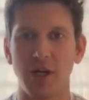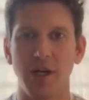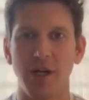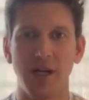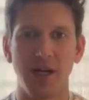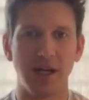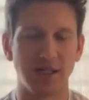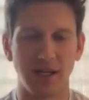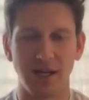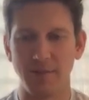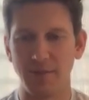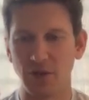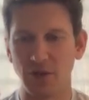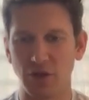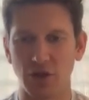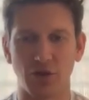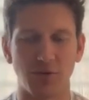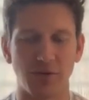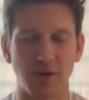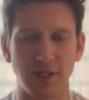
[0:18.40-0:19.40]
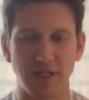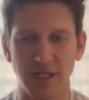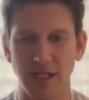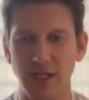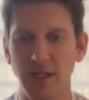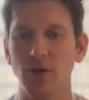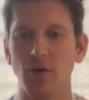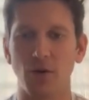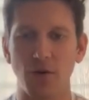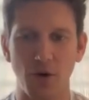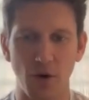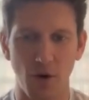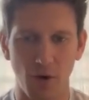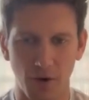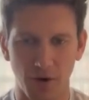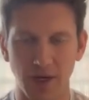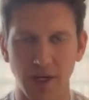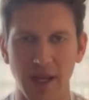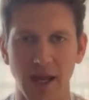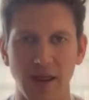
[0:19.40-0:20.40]
into image to 3D, you're
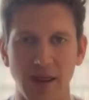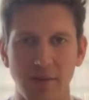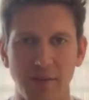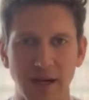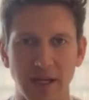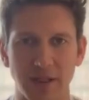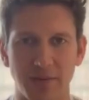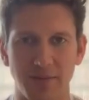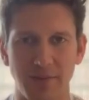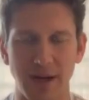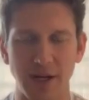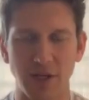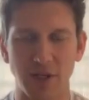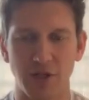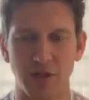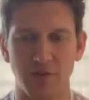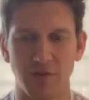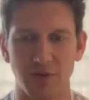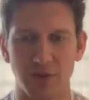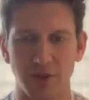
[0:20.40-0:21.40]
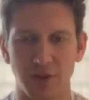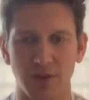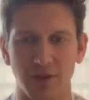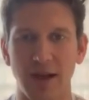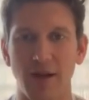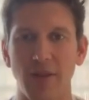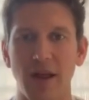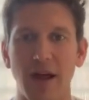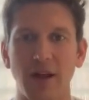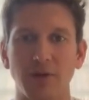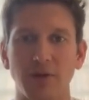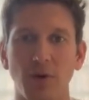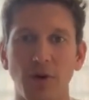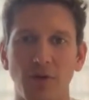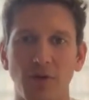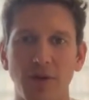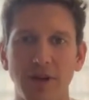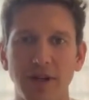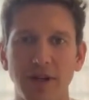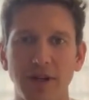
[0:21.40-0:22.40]
not going to get the best mesh and result out. That's one
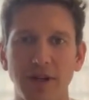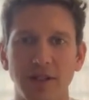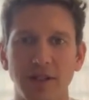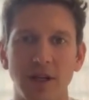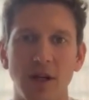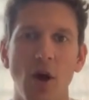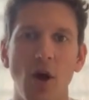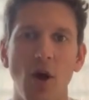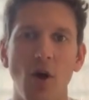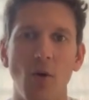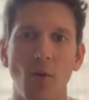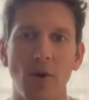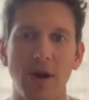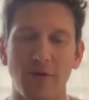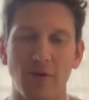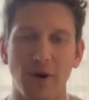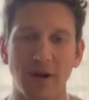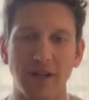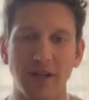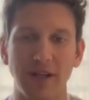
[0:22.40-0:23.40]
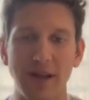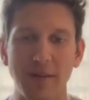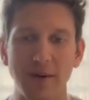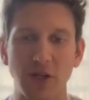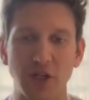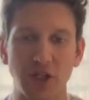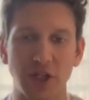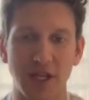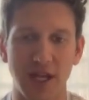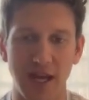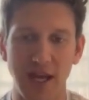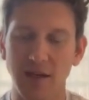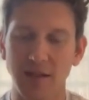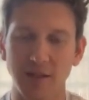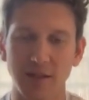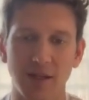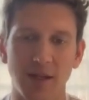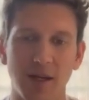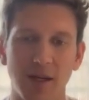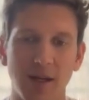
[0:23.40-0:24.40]
of the reasons we've created image to
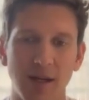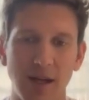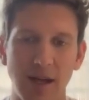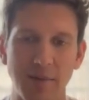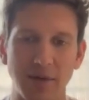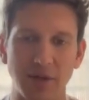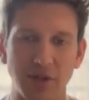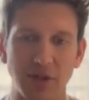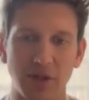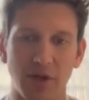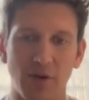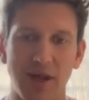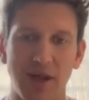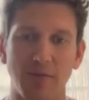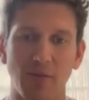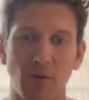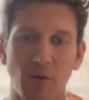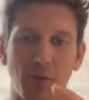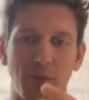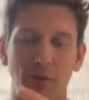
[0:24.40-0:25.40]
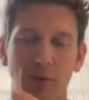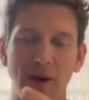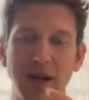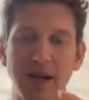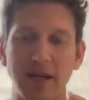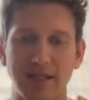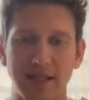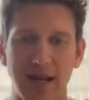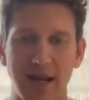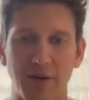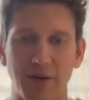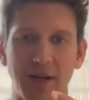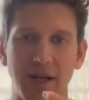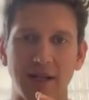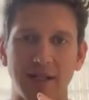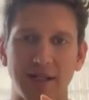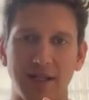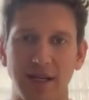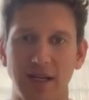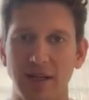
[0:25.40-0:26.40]
kit. Image to kit will break down an
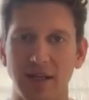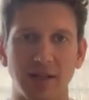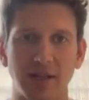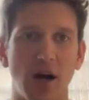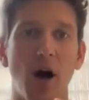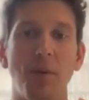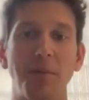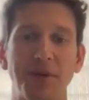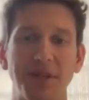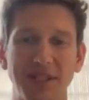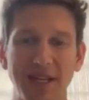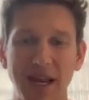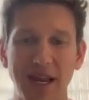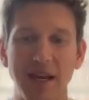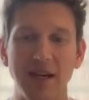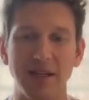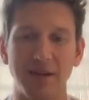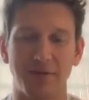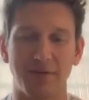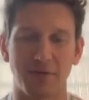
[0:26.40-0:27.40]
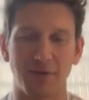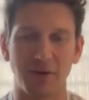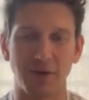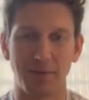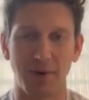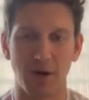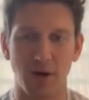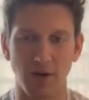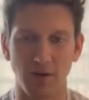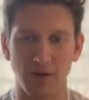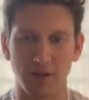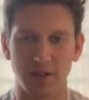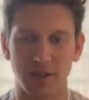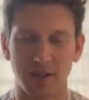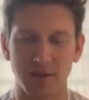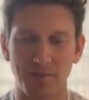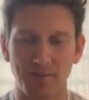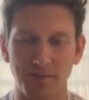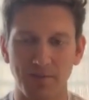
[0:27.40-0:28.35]
asset into up to 10 different parts